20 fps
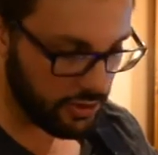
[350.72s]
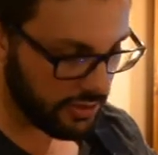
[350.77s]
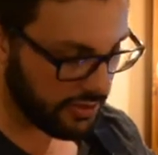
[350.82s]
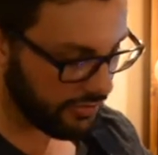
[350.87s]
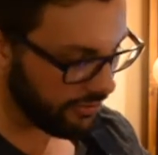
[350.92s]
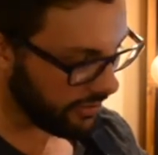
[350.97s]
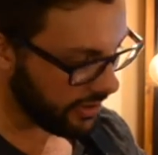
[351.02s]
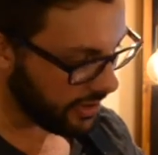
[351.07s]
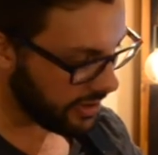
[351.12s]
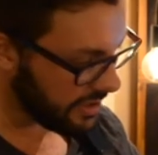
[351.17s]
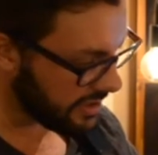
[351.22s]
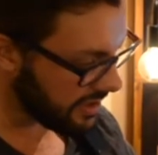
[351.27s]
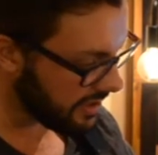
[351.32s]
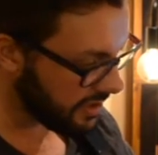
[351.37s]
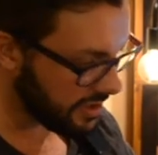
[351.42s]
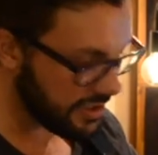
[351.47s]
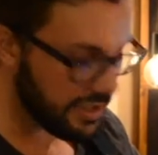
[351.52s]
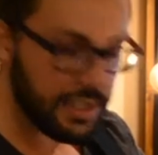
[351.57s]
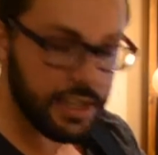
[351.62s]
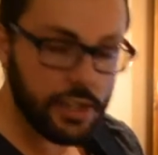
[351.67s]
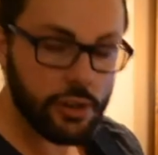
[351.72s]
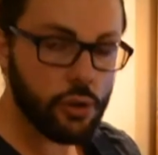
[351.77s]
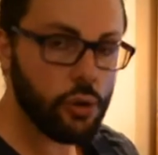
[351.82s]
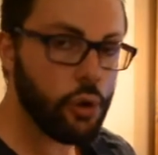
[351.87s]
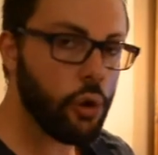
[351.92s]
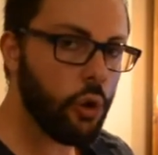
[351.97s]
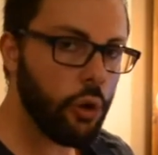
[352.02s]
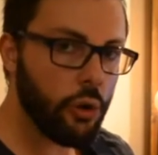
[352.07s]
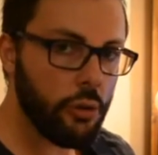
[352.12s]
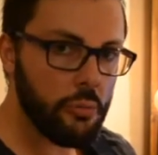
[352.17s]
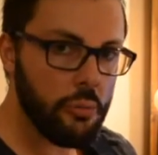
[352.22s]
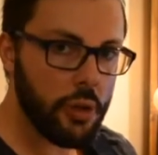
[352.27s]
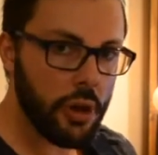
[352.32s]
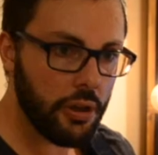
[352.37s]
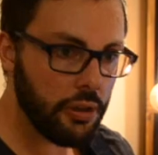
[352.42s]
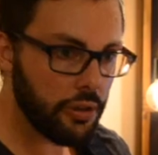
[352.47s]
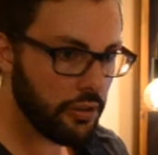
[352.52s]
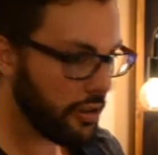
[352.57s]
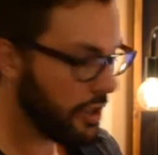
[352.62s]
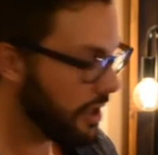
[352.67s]
is flick this into single coil
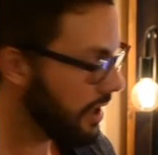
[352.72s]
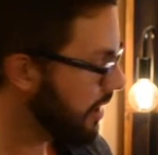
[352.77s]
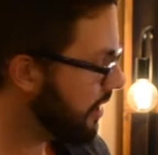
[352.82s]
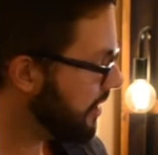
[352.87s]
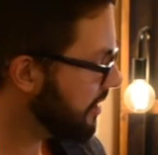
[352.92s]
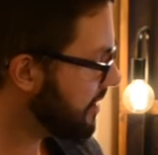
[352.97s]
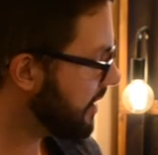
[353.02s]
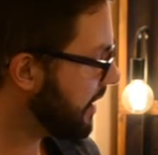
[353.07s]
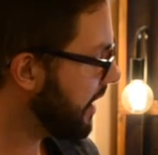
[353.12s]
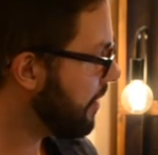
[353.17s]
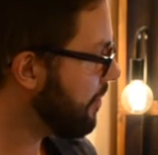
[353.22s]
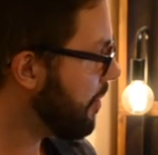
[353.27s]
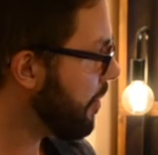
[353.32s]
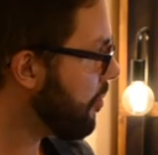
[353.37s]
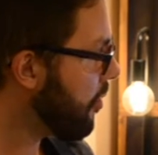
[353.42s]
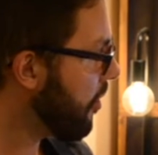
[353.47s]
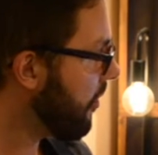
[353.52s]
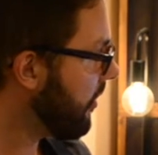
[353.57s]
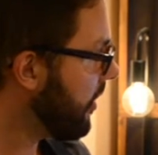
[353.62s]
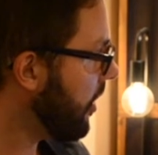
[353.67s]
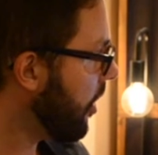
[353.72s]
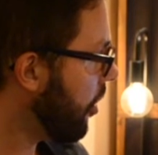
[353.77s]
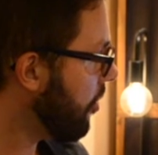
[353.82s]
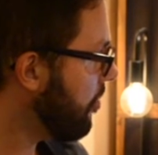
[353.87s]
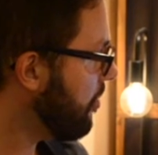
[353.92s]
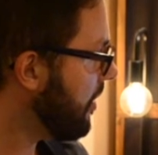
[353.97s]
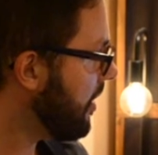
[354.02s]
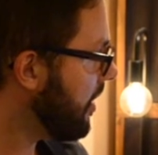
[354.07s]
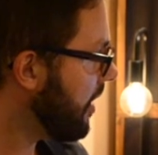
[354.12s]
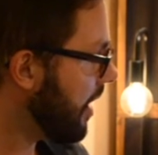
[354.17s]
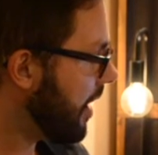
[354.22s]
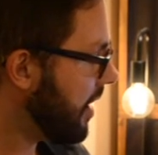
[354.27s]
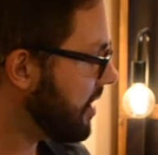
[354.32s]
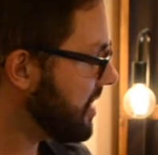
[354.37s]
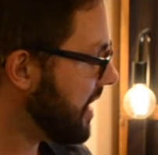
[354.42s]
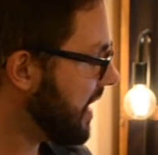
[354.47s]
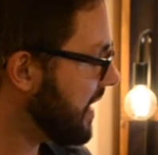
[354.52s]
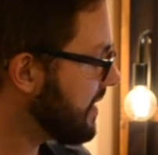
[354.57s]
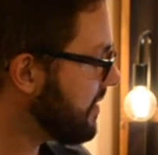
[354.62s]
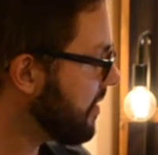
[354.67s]
mode to get a bit more of an open
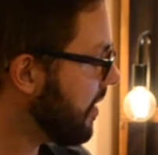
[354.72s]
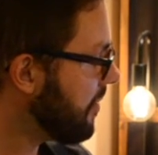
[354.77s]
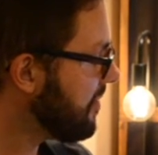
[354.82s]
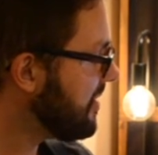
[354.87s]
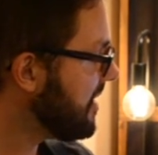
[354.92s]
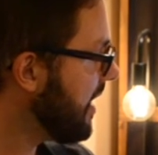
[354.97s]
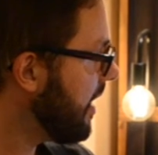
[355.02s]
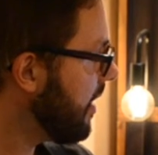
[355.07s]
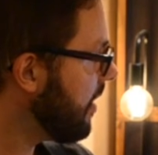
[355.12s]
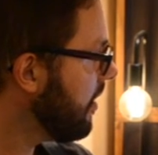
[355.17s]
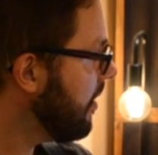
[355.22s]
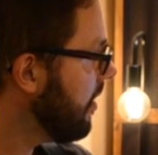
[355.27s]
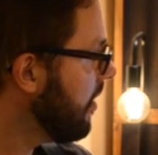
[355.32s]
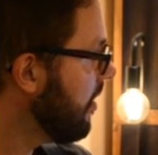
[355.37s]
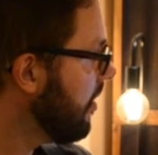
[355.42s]
jazz type sound.